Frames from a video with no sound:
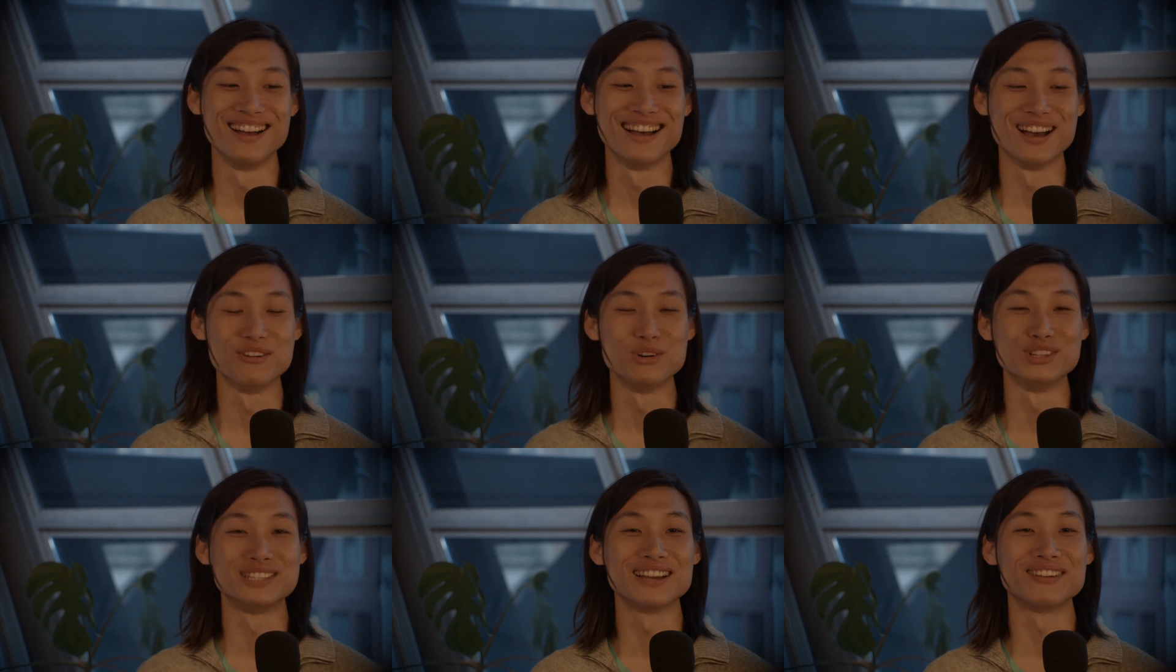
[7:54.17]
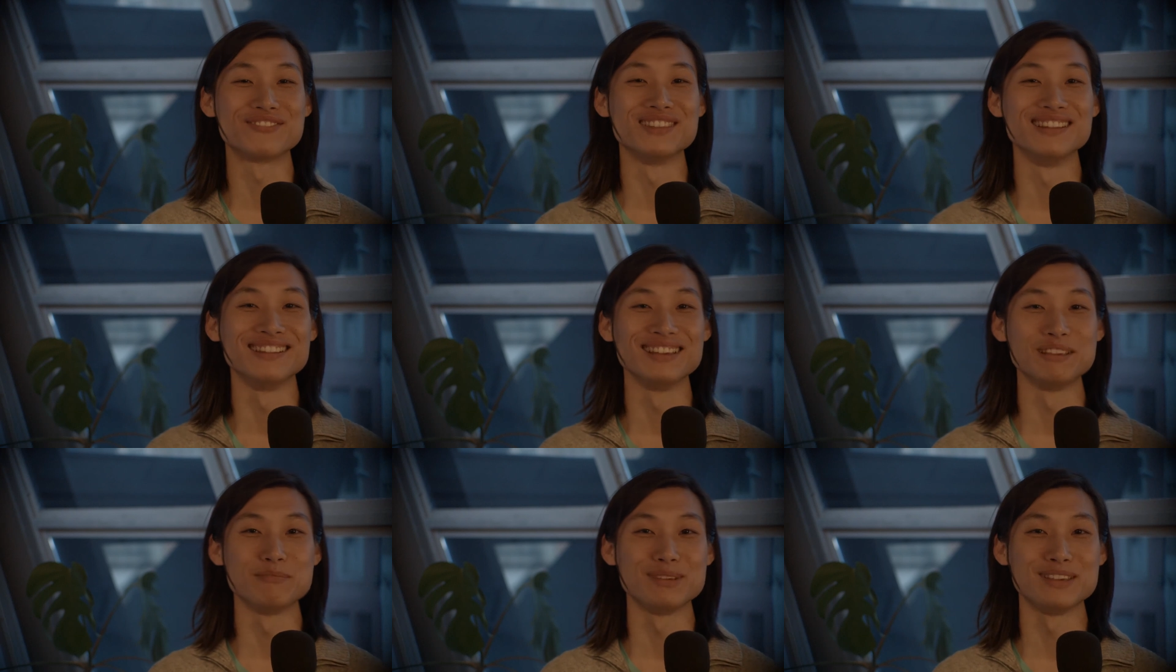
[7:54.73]
I will
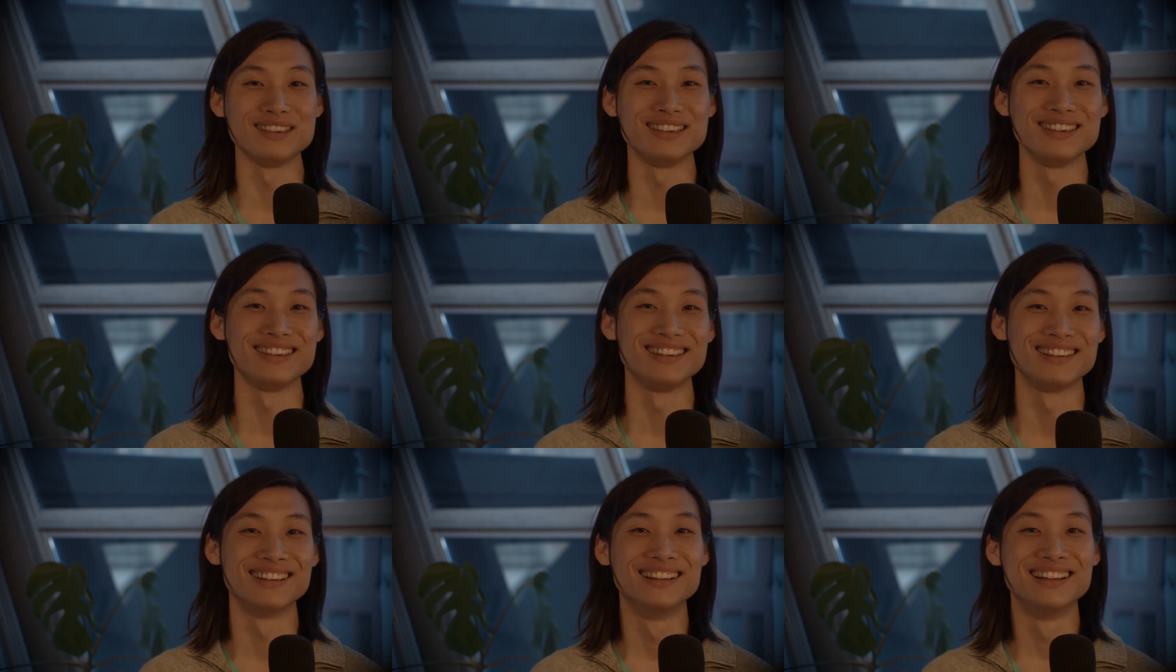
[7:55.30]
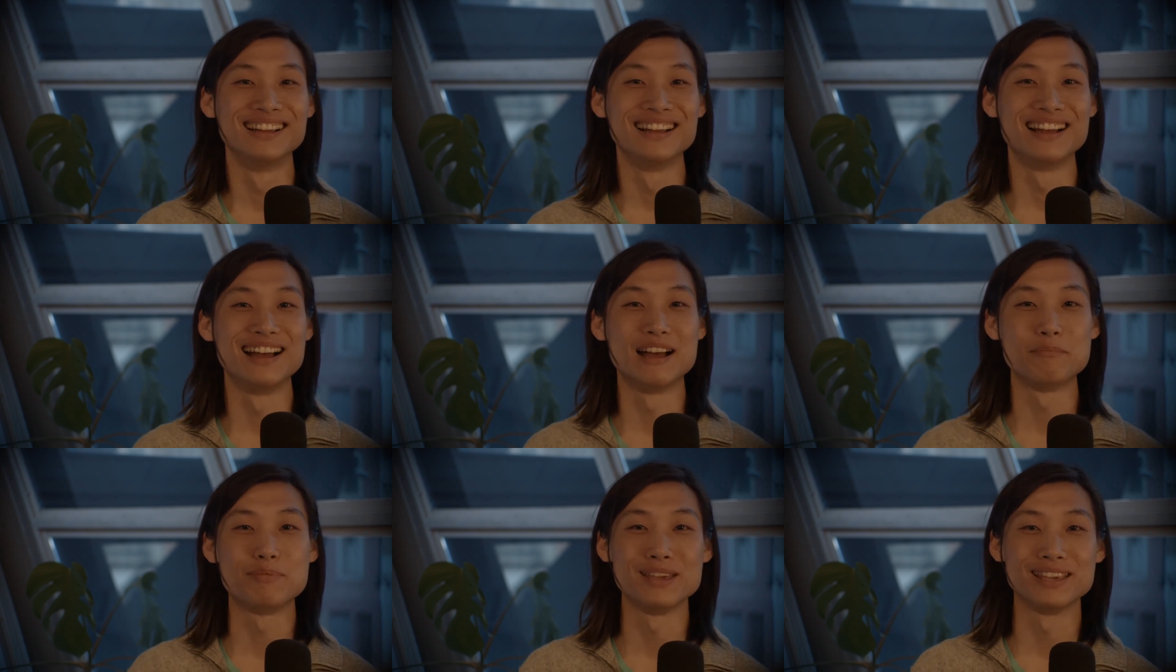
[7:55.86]
definitely be
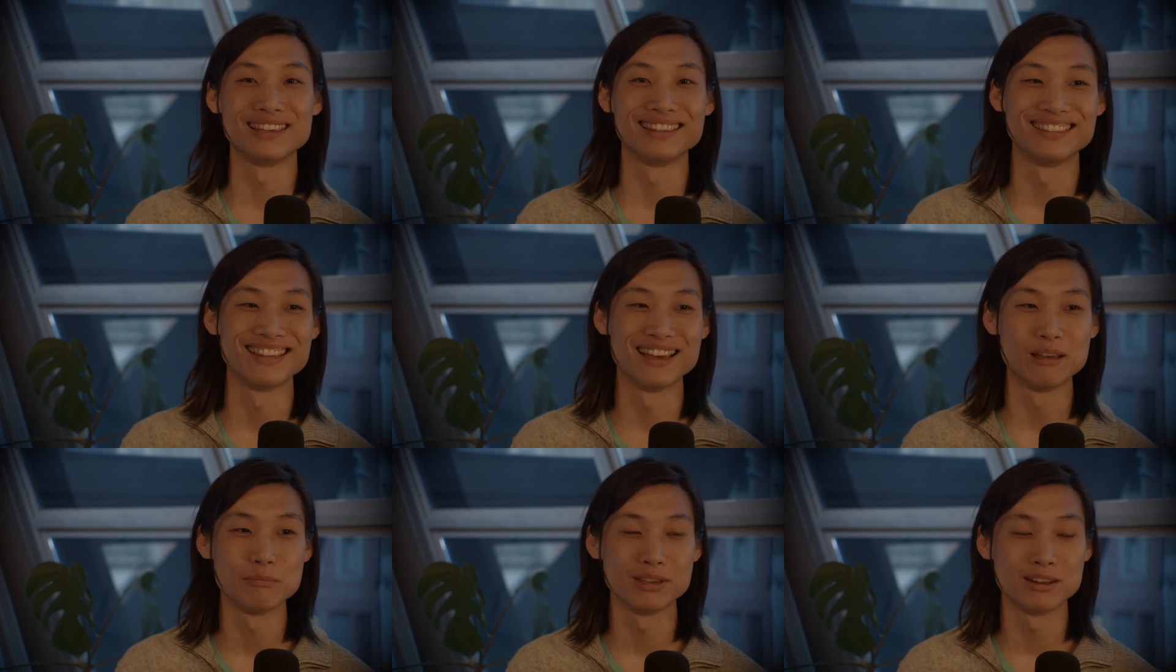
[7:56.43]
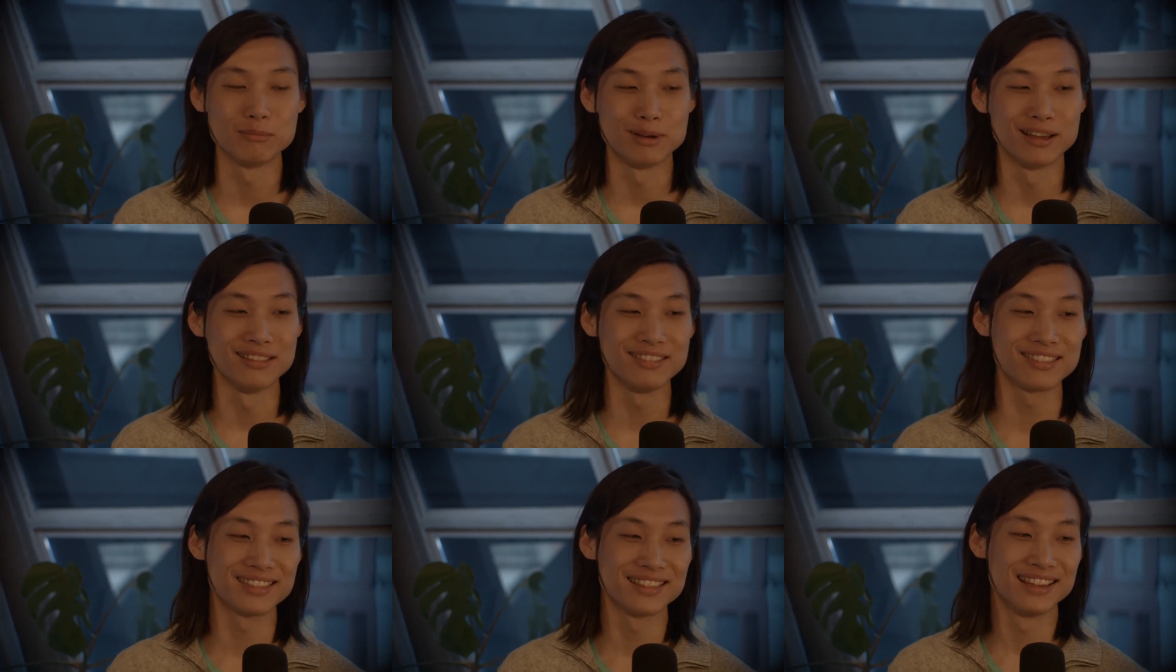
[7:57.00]
uh, pinging them in a
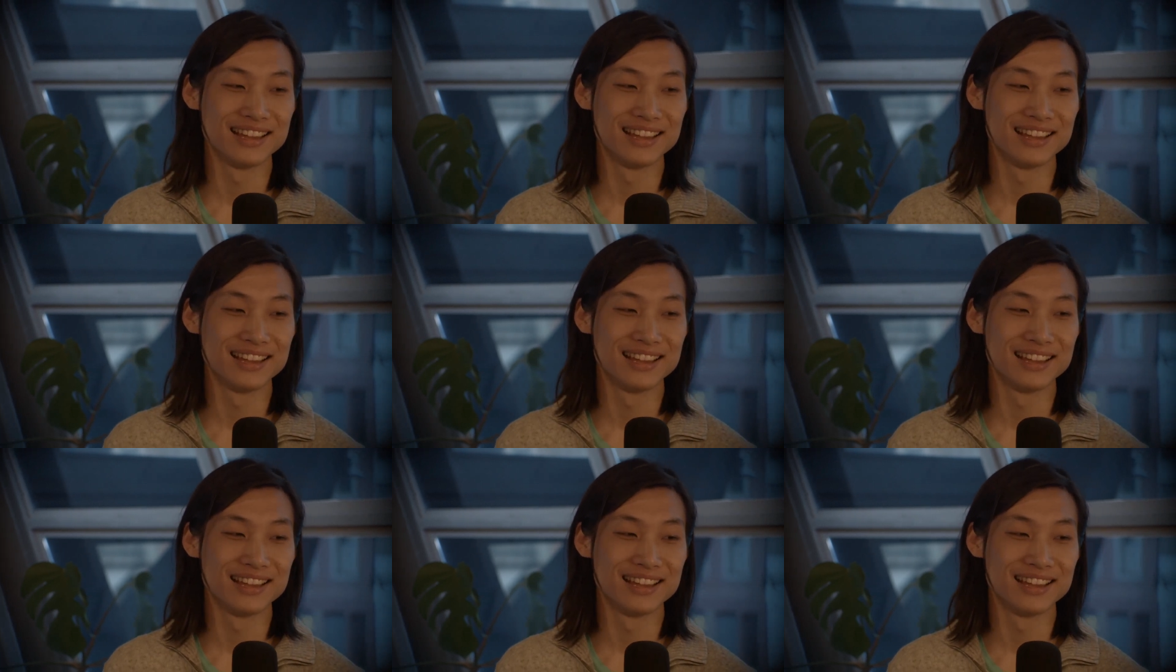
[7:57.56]
month.